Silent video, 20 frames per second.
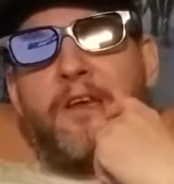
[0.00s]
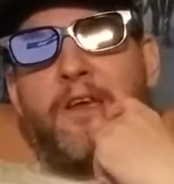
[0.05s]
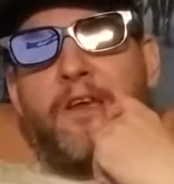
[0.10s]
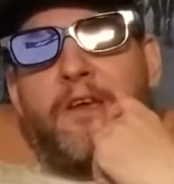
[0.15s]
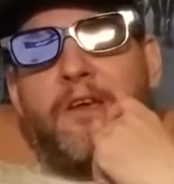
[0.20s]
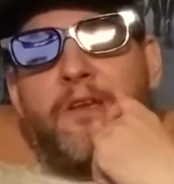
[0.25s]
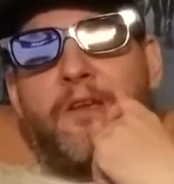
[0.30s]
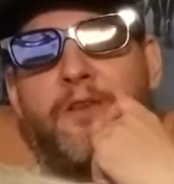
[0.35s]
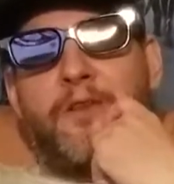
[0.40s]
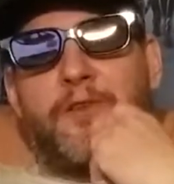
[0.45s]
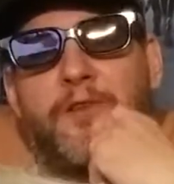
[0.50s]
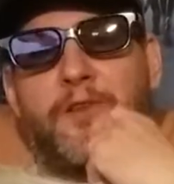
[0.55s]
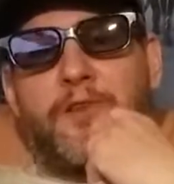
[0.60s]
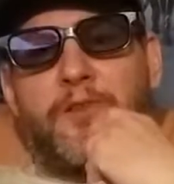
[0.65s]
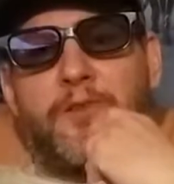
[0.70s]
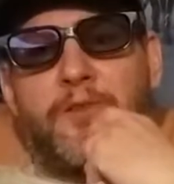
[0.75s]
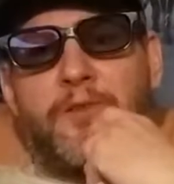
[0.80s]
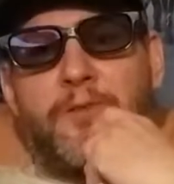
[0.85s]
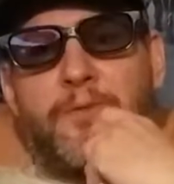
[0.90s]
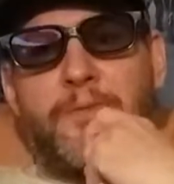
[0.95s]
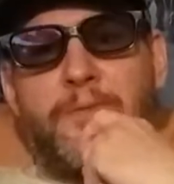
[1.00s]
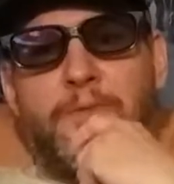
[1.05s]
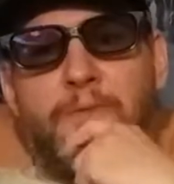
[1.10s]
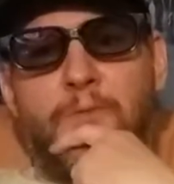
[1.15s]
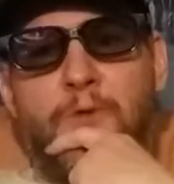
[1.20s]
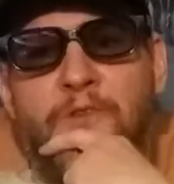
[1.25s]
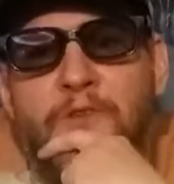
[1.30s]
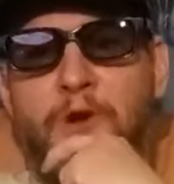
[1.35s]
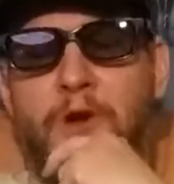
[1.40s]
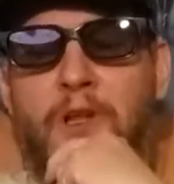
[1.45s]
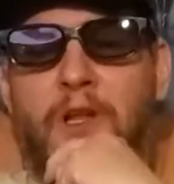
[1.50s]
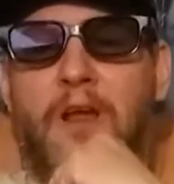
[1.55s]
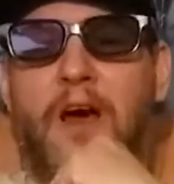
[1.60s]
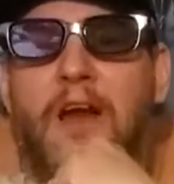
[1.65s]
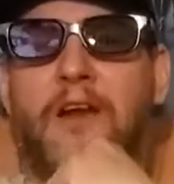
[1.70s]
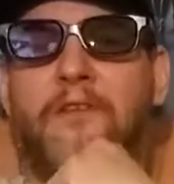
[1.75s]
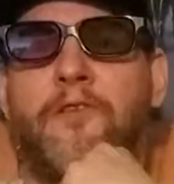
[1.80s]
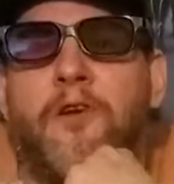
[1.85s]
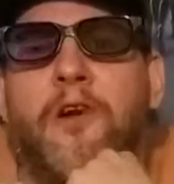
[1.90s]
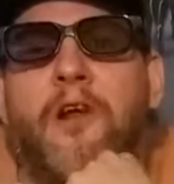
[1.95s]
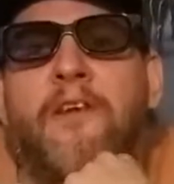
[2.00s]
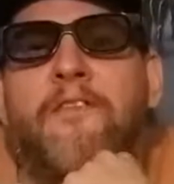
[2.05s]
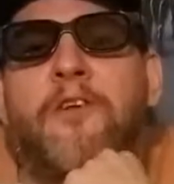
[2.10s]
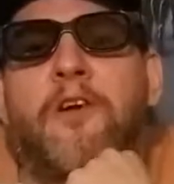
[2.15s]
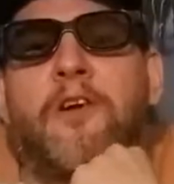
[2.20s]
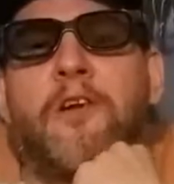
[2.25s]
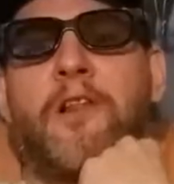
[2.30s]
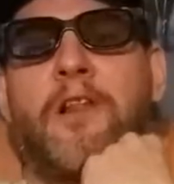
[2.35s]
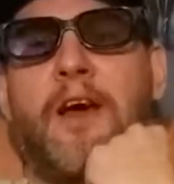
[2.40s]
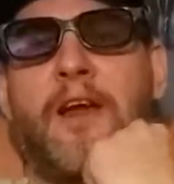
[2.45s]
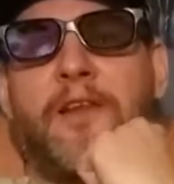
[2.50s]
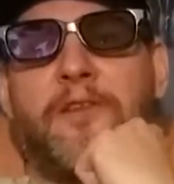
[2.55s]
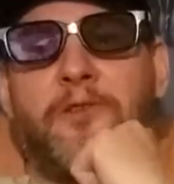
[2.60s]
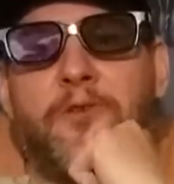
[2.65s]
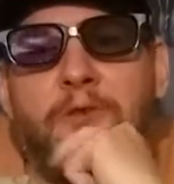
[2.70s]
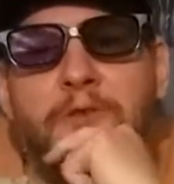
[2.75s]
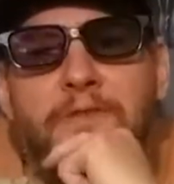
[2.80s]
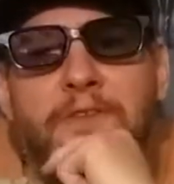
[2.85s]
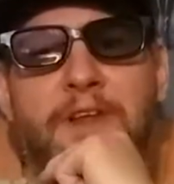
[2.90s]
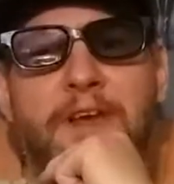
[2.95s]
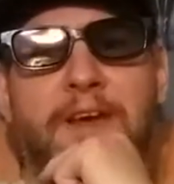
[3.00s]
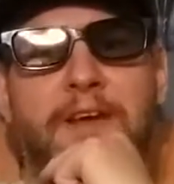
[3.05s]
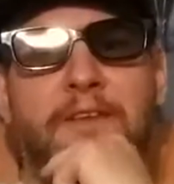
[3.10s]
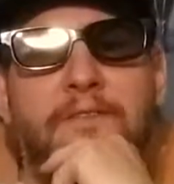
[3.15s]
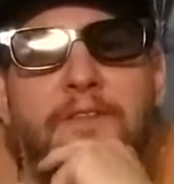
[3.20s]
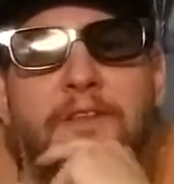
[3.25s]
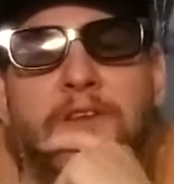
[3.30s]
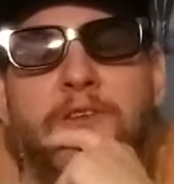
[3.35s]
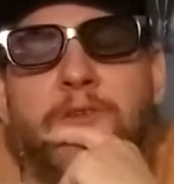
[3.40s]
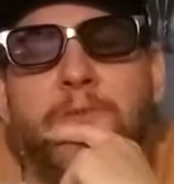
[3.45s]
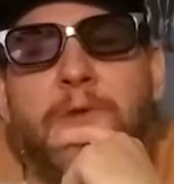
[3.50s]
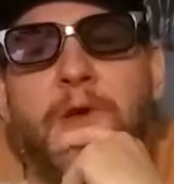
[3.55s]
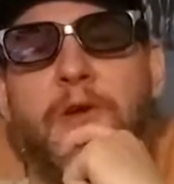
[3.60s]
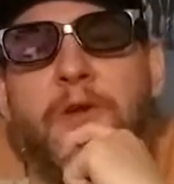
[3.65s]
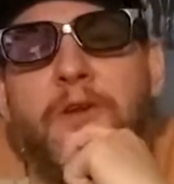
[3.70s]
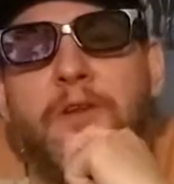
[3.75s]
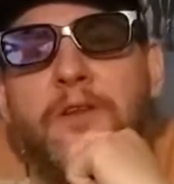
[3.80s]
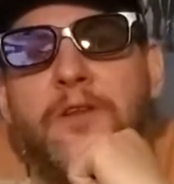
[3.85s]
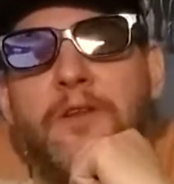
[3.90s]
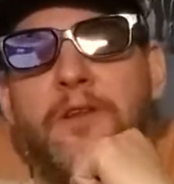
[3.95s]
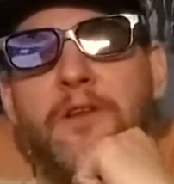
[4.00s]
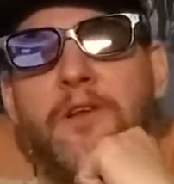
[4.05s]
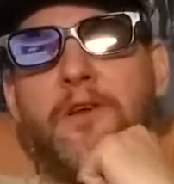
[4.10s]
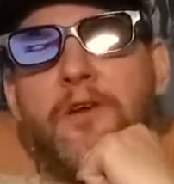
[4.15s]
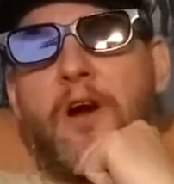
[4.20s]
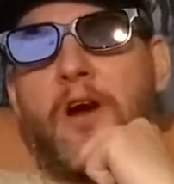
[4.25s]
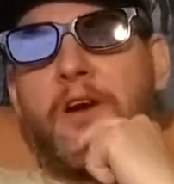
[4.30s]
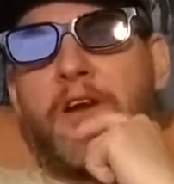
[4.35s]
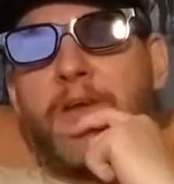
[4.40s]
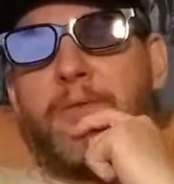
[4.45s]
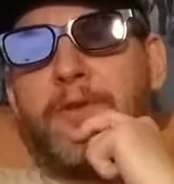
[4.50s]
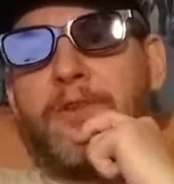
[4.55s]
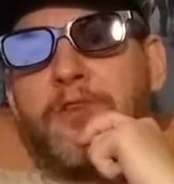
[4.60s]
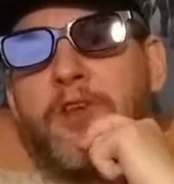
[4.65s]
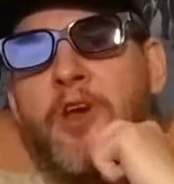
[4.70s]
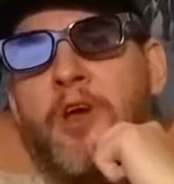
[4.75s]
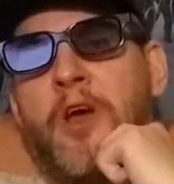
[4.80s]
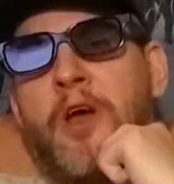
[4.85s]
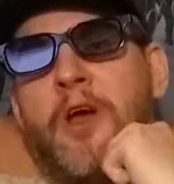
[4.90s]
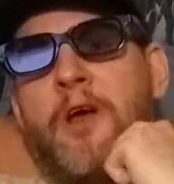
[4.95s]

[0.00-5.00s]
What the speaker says: is well, I've heard a lot of sort of negative things about it. Arguments.